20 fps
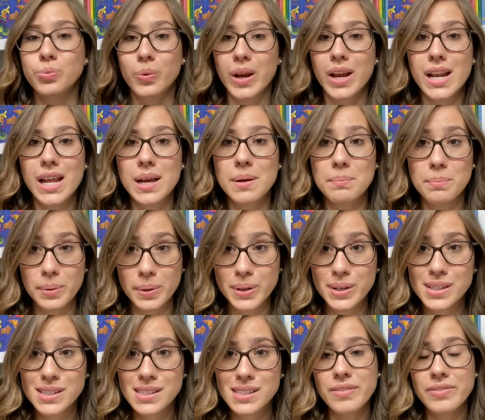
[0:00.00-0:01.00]
reading
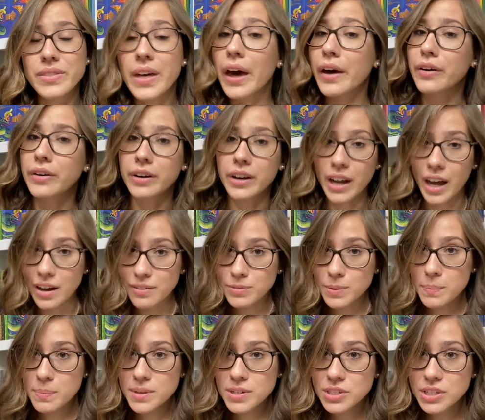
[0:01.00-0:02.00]
books that are not
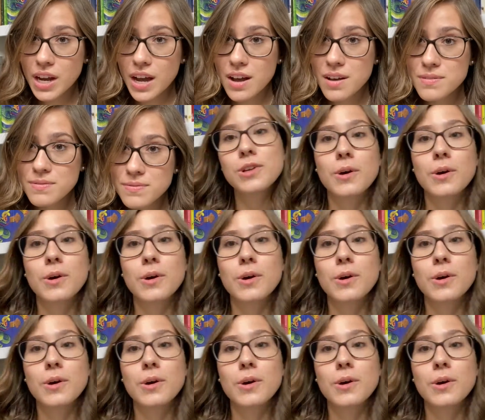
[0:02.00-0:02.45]
from the shelf.